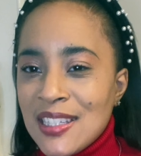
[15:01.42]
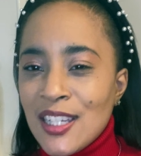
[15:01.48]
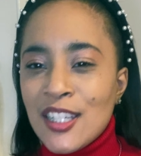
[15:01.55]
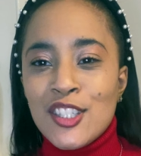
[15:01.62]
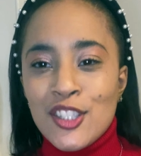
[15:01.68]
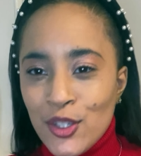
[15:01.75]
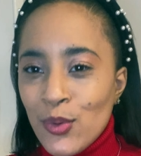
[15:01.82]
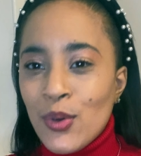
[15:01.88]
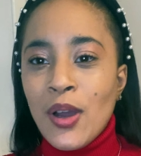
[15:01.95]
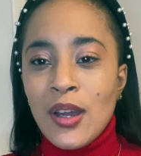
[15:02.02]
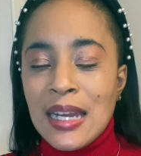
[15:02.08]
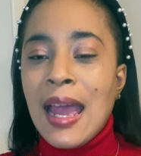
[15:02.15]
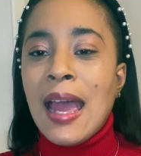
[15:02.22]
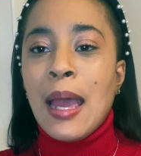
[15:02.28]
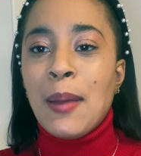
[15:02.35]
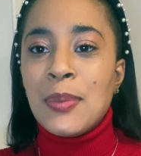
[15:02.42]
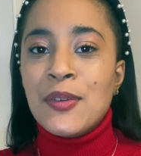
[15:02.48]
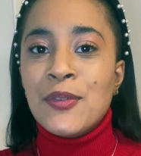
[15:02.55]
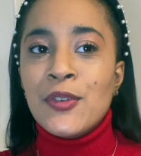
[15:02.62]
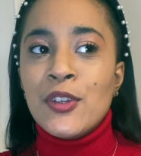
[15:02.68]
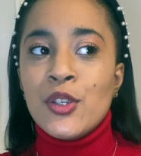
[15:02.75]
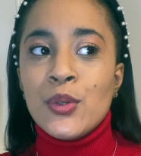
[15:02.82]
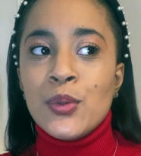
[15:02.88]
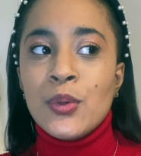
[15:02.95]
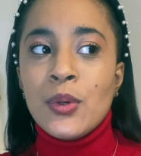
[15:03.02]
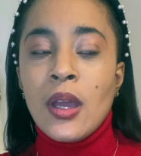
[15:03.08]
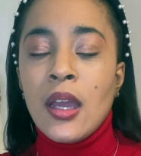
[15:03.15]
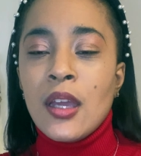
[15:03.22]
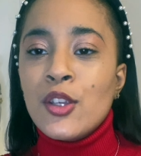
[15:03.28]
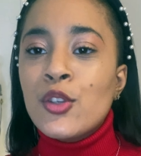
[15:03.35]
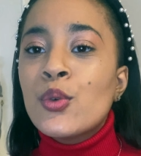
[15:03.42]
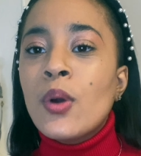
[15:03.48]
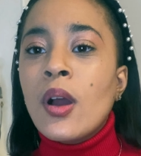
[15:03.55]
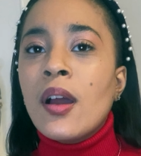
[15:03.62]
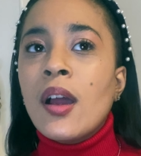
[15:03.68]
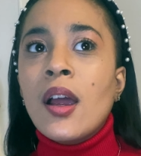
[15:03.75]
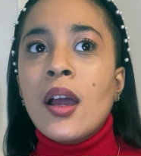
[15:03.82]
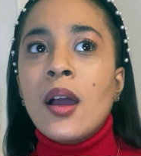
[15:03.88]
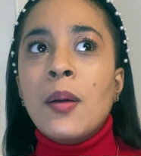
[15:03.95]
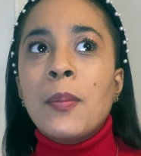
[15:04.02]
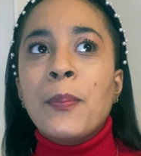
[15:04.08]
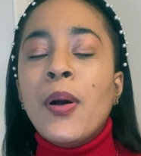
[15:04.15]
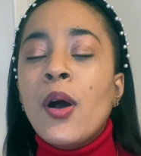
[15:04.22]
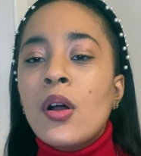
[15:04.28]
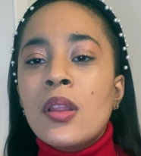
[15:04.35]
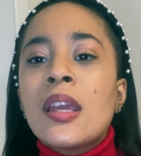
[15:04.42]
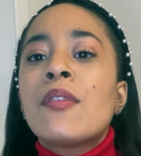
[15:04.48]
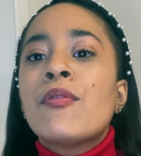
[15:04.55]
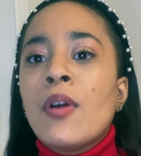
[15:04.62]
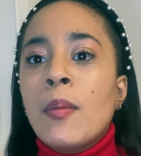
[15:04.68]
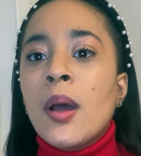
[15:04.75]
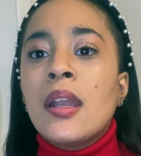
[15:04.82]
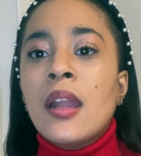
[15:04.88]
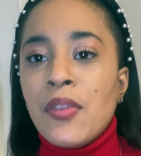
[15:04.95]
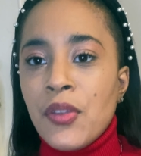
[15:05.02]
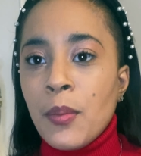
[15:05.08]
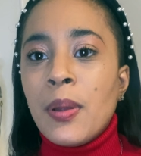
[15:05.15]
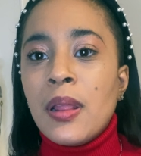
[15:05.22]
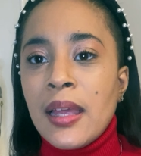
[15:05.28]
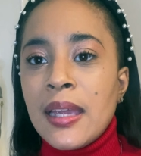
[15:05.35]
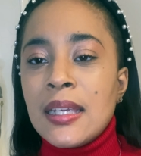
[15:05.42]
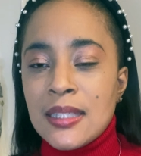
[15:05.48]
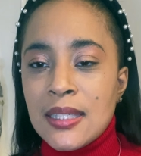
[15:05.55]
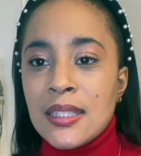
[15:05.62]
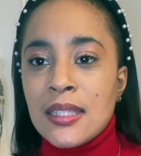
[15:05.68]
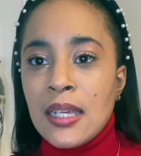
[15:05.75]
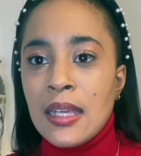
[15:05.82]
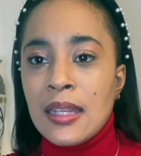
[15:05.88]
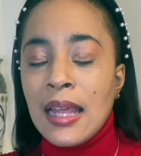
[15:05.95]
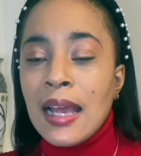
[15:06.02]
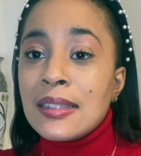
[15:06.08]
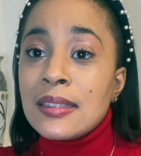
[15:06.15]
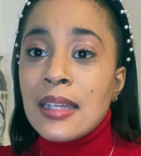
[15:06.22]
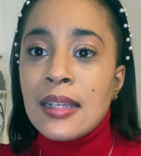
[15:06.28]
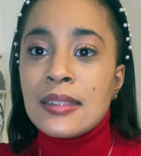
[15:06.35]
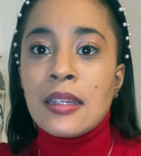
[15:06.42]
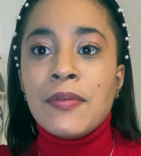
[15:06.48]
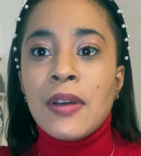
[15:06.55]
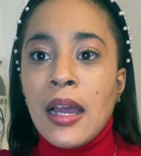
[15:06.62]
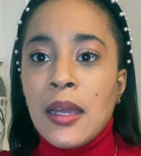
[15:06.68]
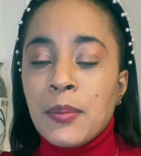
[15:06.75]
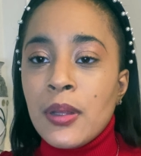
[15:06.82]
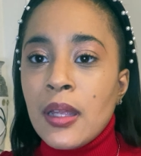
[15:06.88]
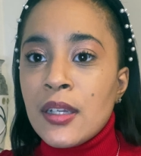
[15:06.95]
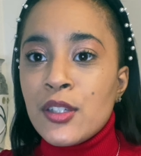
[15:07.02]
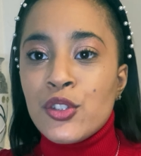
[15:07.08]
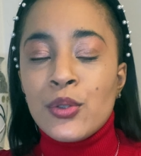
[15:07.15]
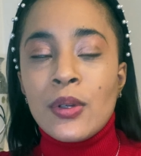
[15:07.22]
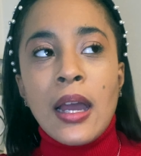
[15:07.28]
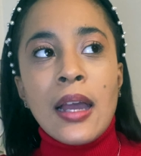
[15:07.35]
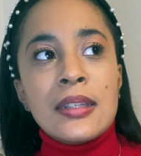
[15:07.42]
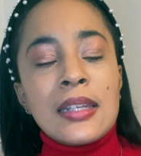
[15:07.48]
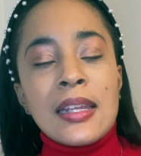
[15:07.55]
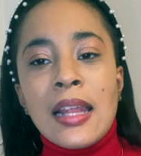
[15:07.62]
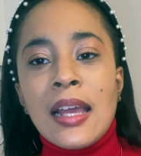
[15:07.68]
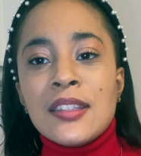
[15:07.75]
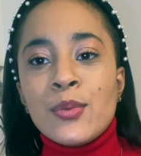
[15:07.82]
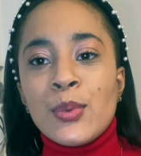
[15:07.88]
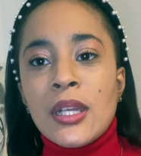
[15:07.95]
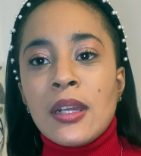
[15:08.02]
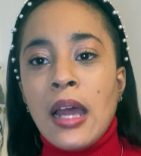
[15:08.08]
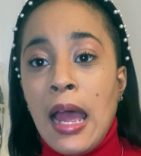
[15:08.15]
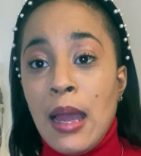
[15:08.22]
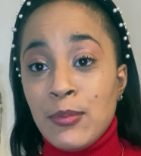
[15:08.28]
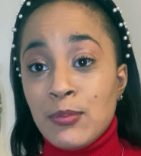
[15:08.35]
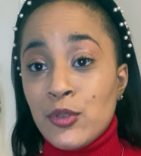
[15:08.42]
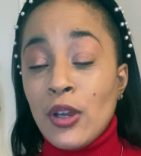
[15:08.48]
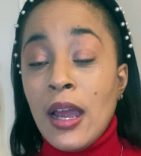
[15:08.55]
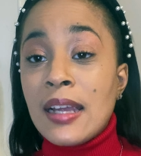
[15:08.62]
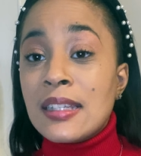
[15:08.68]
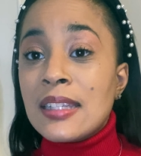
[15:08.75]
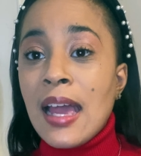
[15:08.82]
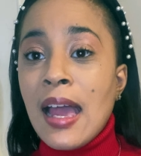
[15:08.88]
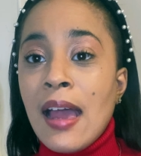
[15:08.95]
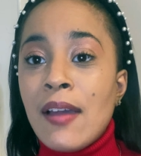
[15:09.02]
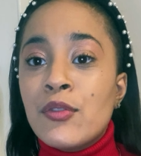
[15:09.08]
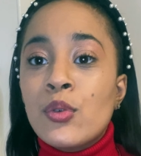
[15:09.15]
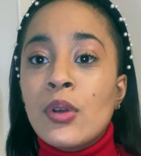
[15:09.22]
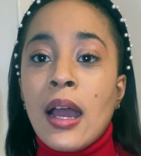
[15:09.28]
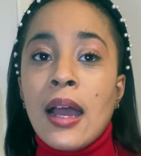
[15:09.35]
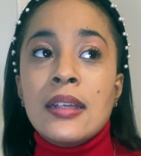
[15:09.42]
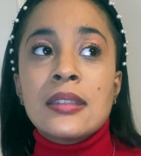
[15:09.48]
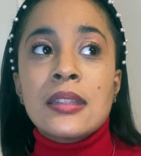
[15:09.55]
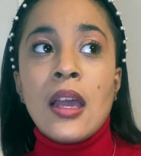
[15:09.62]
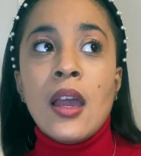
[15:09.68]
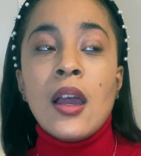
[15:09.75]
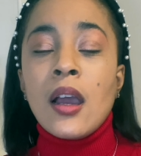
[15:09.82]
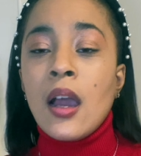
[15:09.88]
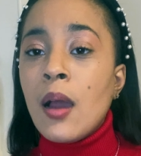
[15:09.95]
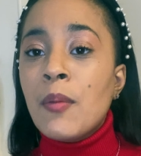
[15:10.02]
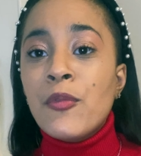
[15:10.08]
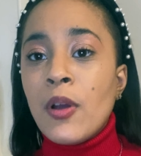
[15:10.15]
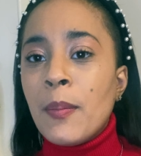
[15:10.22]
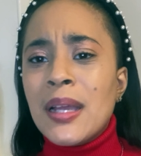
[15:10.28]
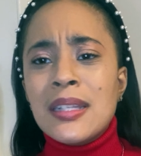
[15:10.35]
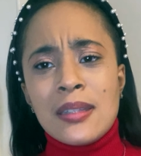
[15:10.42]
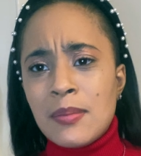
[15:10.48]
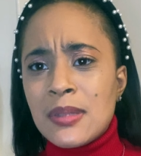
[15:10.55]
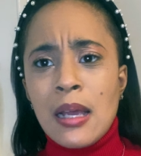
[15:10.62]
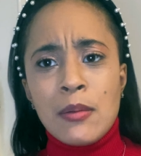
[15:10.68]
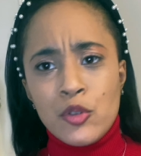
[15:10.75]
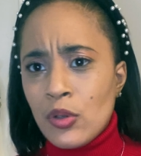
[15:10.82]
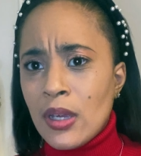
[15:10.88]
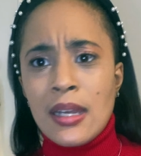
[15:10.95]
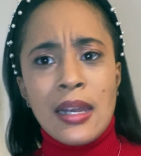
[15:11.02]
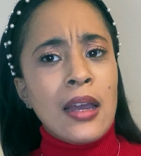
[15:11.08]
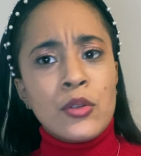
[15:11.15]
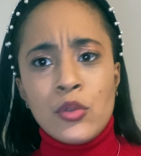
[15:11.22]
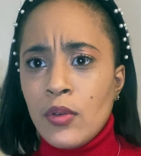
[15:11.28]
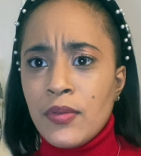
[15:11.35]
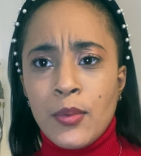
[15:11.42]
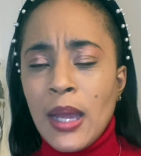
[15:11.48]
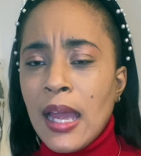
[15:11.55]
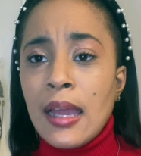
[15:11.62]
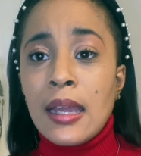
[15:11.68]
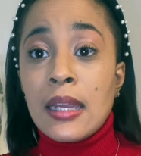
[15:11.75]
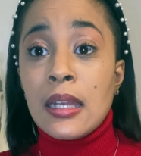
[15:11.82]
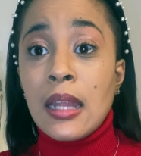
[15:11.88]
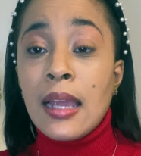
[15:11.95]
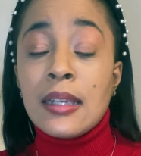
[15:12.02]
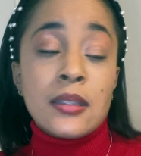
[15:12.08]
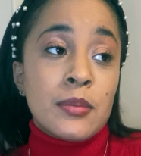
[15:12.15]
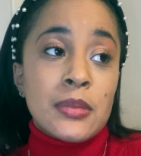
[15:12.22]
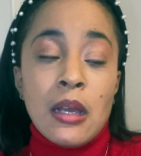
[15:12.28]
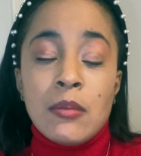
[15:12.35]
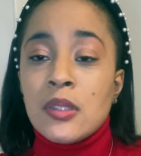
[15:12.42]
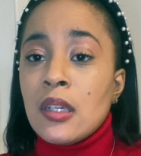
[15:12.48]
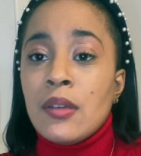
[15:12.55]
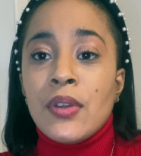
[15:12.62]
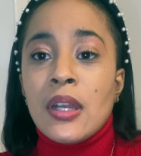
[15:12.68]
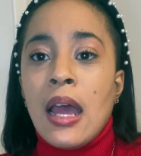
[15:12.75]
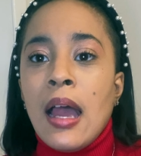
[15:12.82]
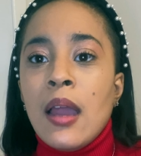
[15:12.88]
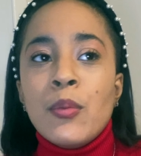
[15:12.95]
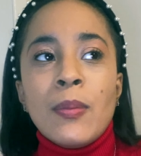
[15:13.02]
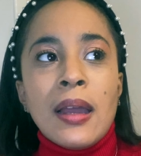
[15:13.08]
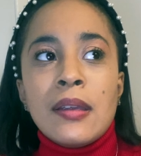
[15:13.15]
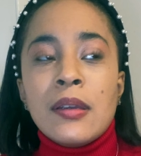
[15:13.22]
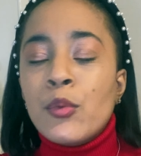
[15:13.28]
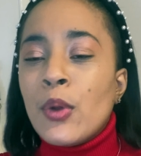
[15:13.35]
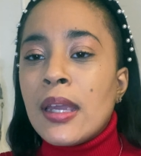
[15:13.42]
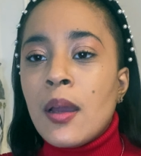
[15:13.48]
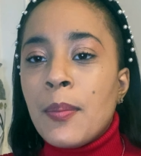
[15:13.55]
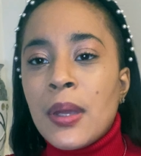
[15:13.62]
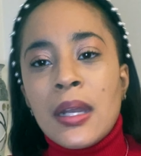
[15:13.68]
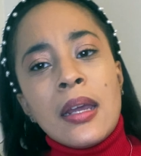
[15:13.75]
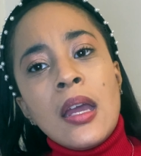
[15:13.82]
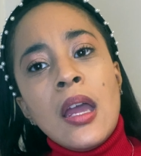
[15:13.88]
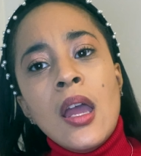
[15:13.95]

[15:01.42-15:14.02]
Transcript: are still going to happen for you. You are pulling from another place. That's that divine place, you guys. And that's where I'm trying to have you guys come from. And sometimes you get knocked off the wagon. Like sometimes even I might wake up in a